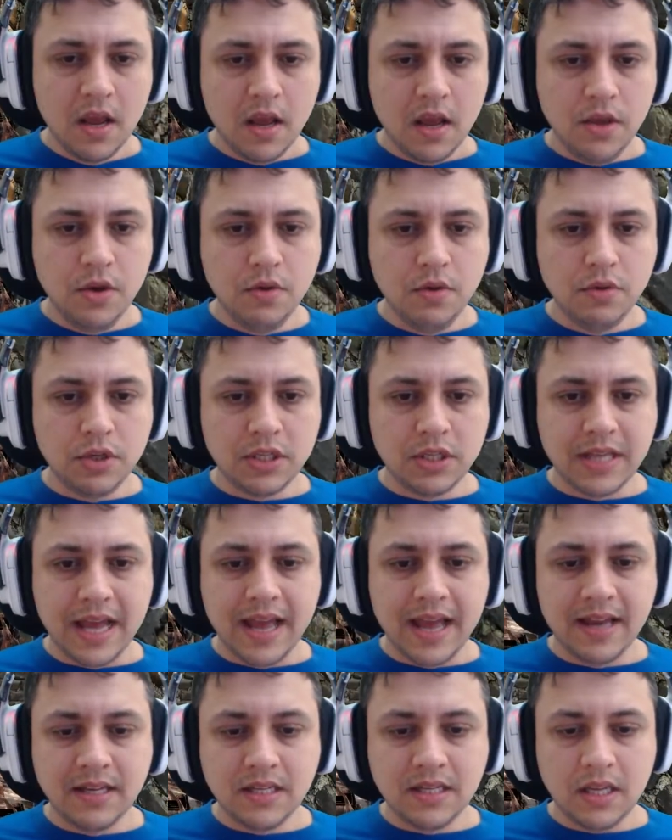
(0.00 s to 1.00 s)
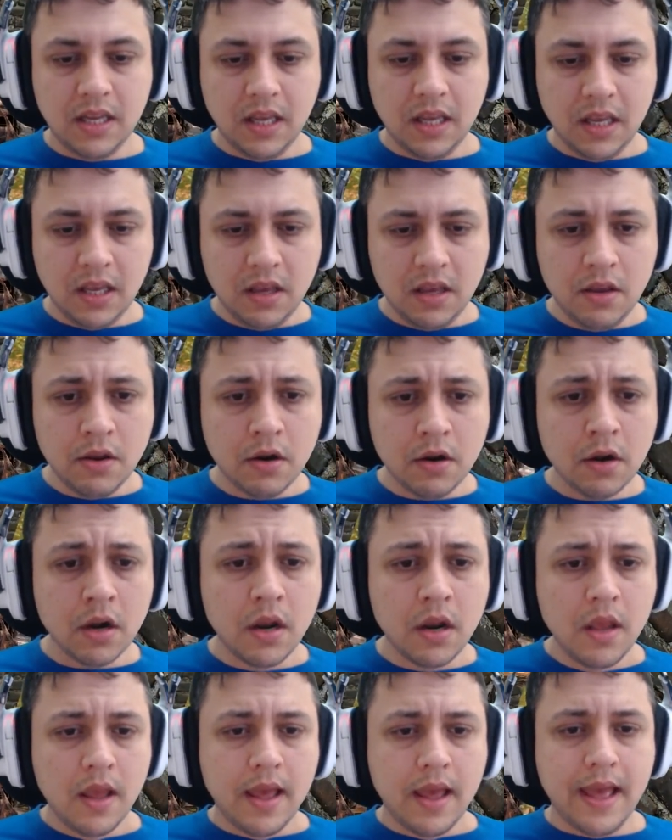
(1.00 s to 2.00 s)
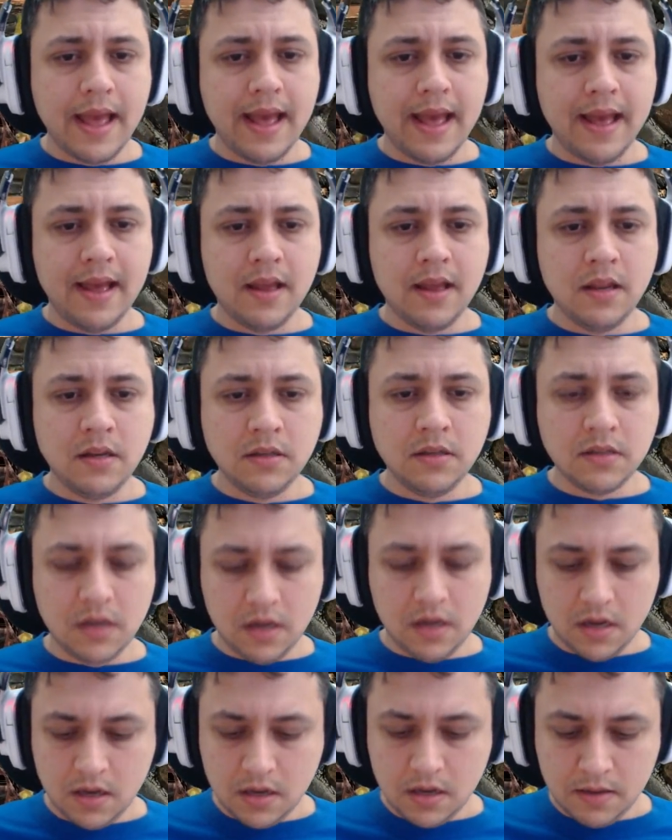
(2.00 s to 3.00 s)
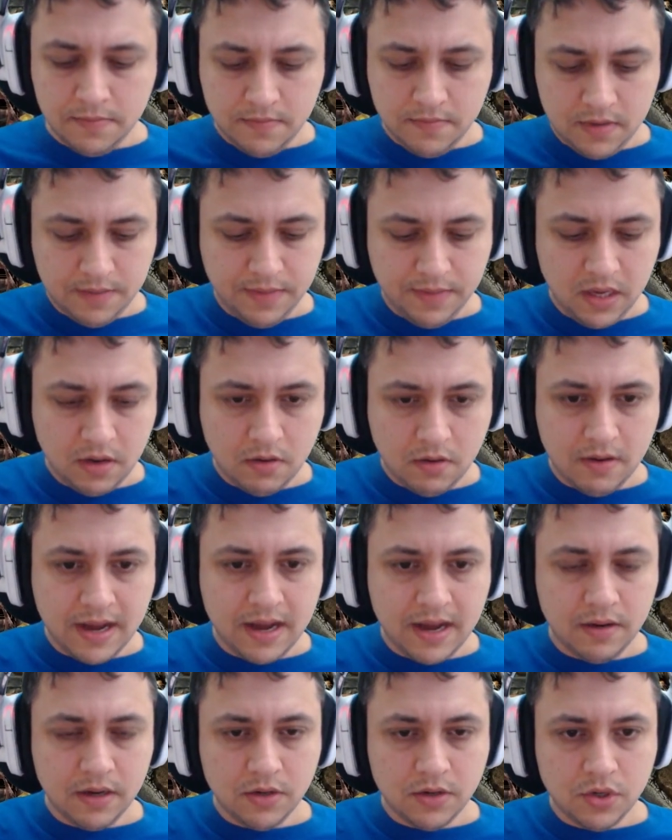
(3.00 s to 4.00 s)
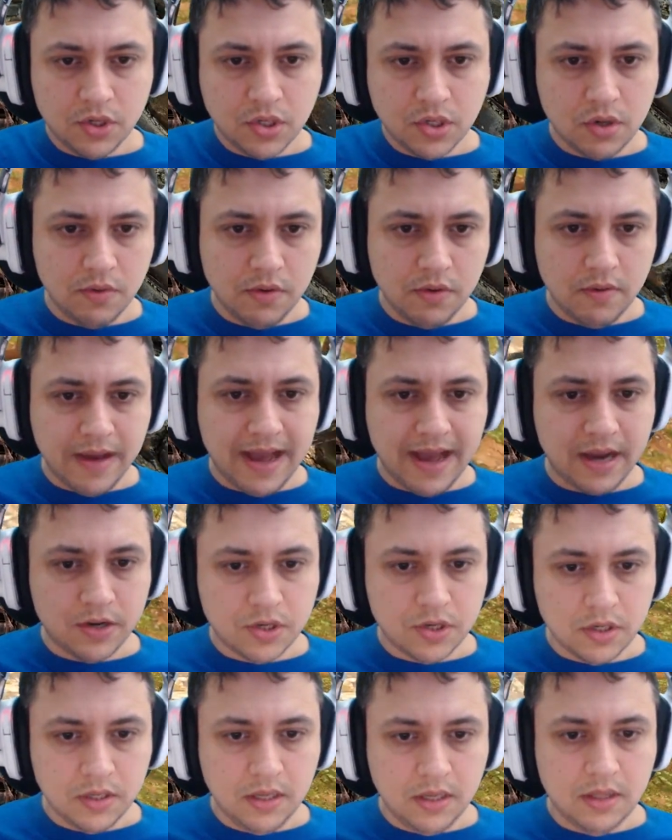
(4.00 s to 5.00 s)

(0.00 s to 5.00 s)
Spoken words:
You stand here, and let me go out and show you actually the